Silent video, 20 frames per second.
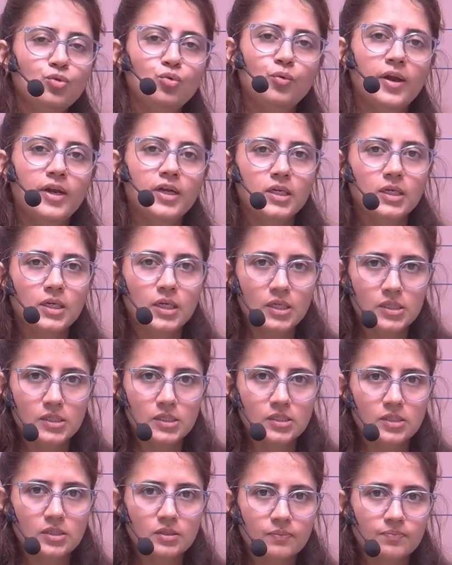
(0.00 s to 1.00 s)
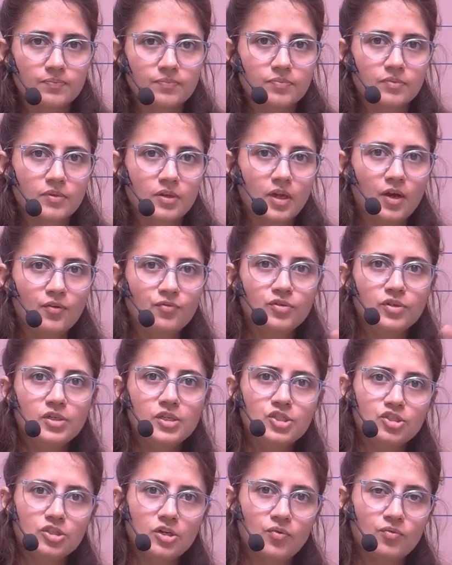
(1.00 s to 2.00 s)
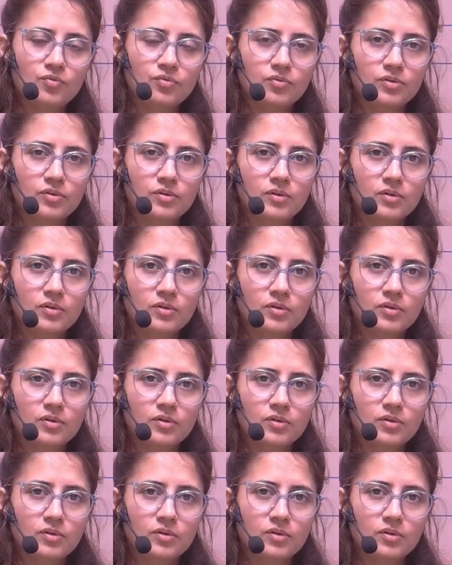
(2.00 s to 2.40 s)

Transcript: to 20 days after each round.